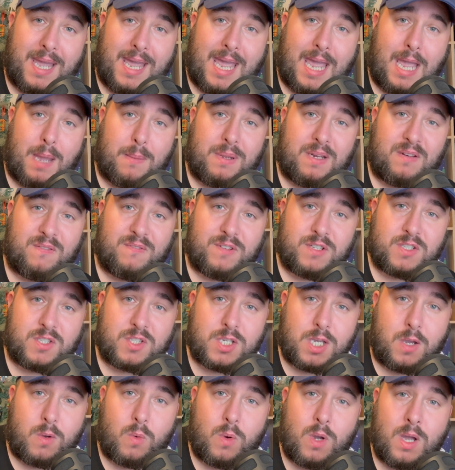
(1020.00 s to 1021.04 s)
aiming for
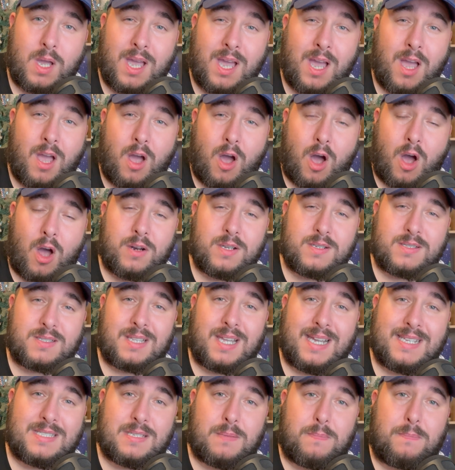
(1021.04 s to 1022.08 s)
2.
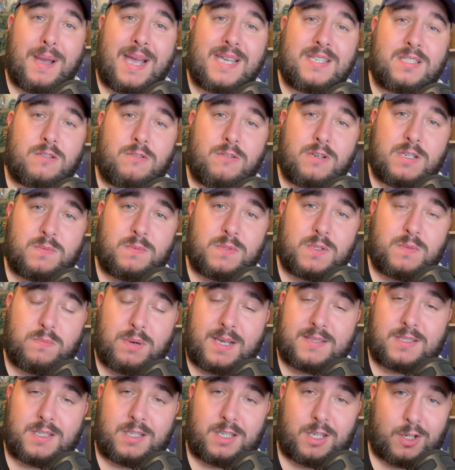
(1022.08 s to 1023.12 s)
Honestly, it's the best Christmas
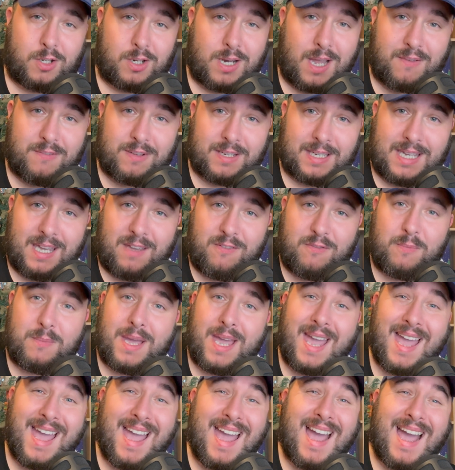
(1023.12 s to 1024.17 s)
present you could ever give
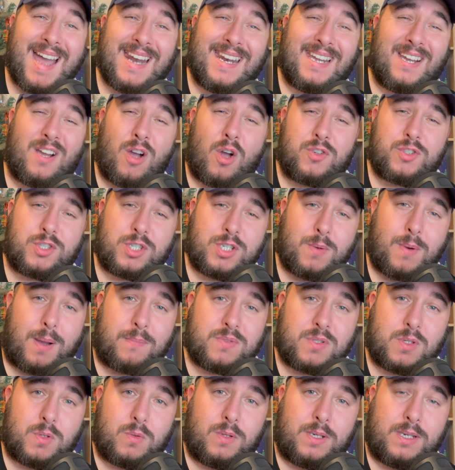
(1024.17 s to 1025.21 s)
me, and it costs you
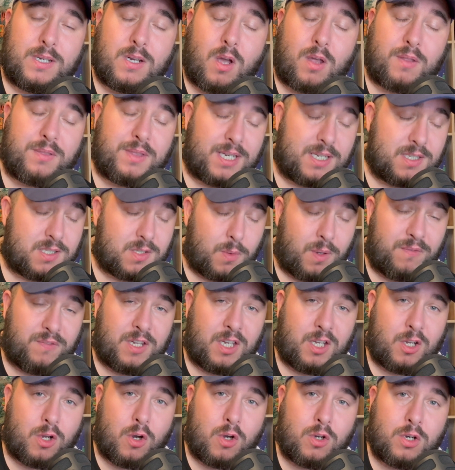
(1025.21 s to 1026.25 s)
absolutely nothing. So if
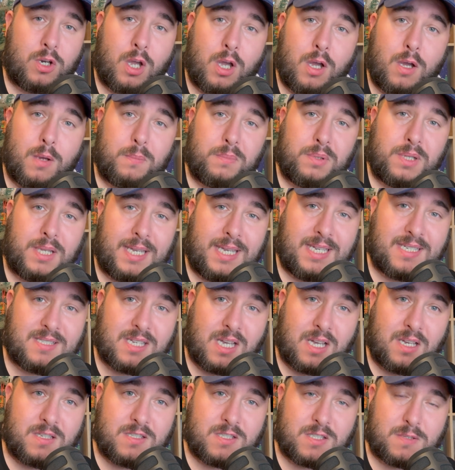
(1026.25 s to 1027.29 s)
you could, please
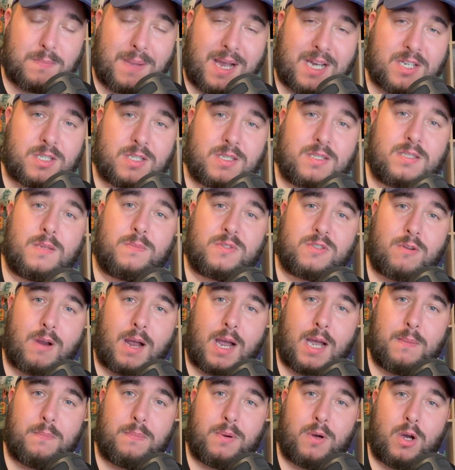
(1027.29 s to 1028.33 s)
smash the
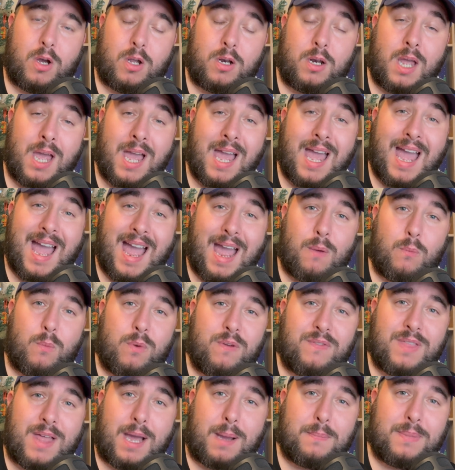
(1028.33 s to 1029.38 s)
subscribe button. And
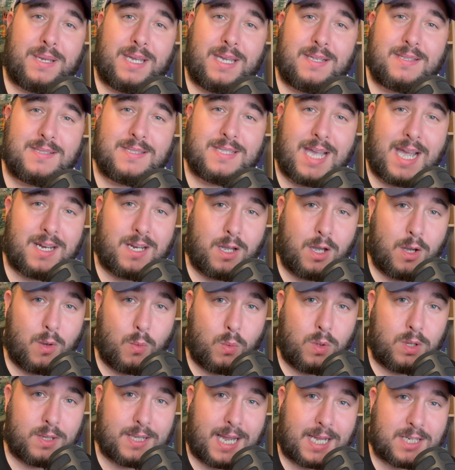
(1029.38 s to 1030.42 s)
with that being said,
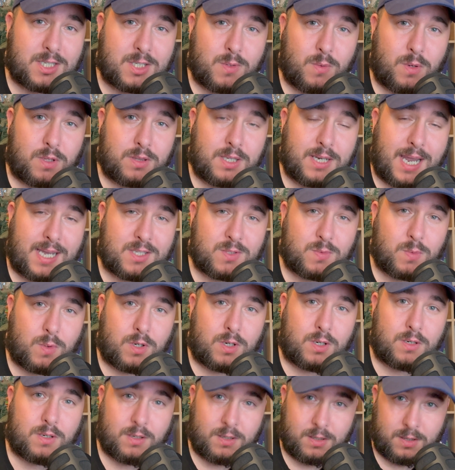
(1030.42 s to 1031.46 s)
we'll catch you on the next
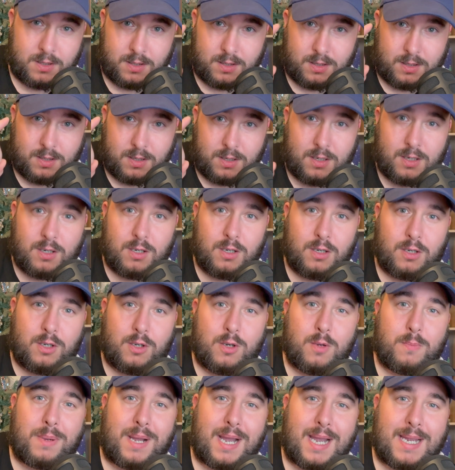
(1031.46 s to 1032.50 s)
one.
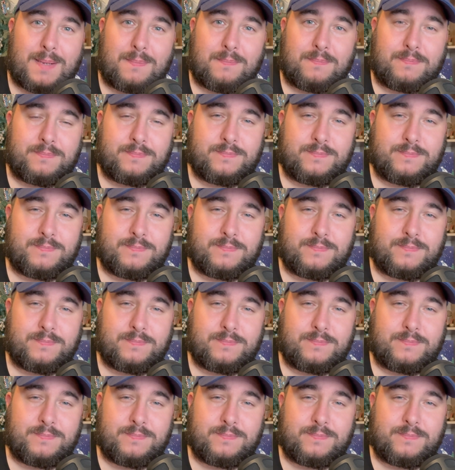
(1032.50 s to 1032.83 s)
Goodbye.